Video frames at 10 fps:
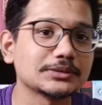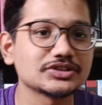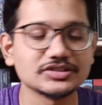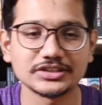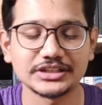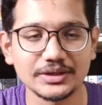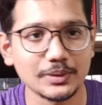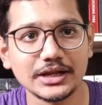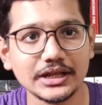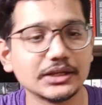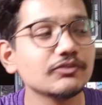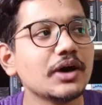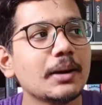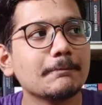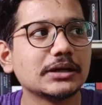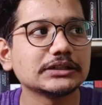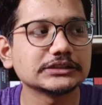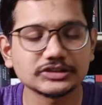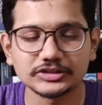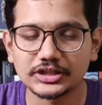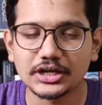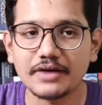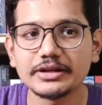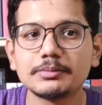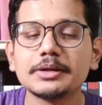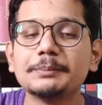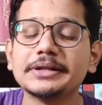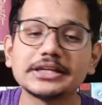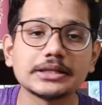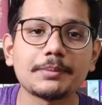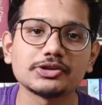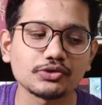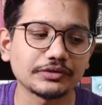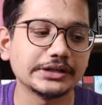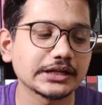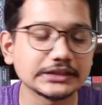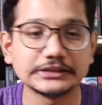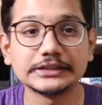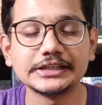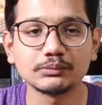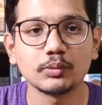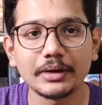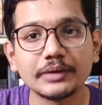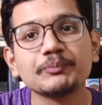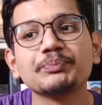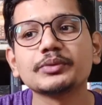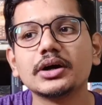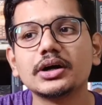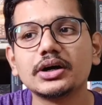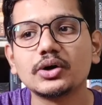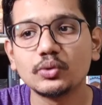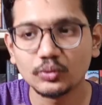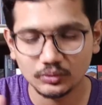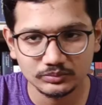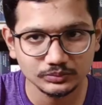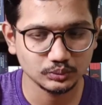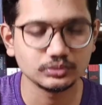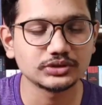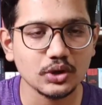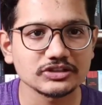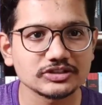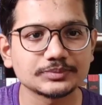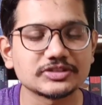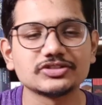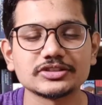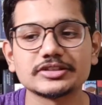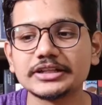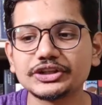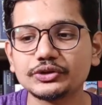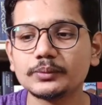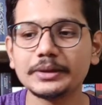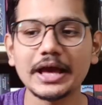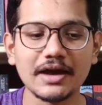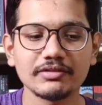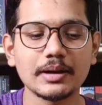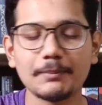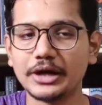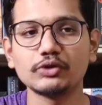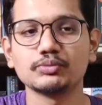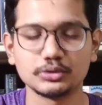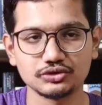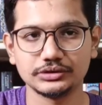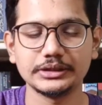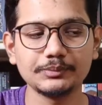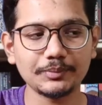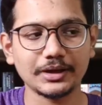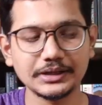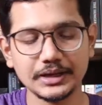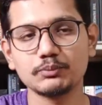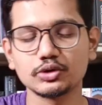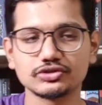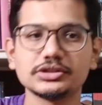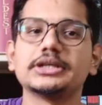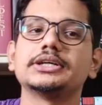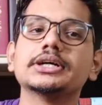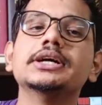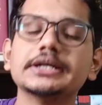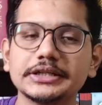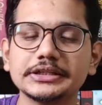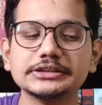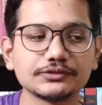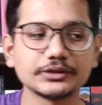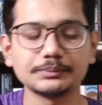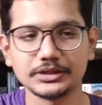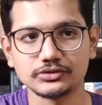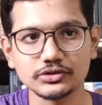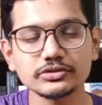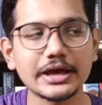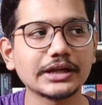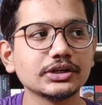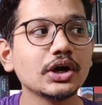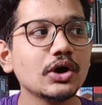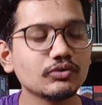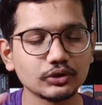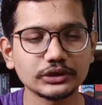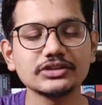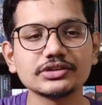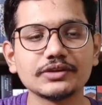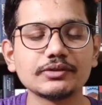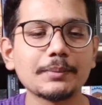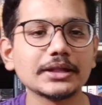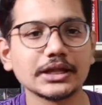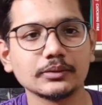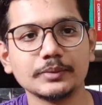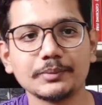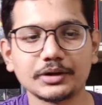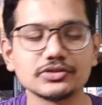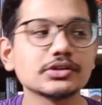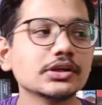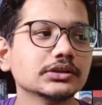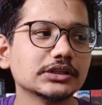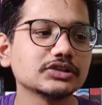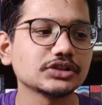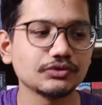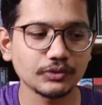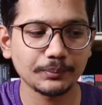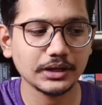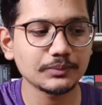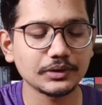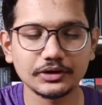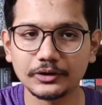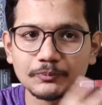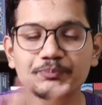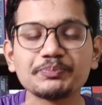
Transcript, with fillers: much in Chennai where I live, but it is uh, available in many other parts of India like Delhi and Mumbai. Uh, The concept is just that you'll be having a pile of books. They'll be piling up books uh, in different places, and for each and every pile there will be a price. That is, if you pick up um,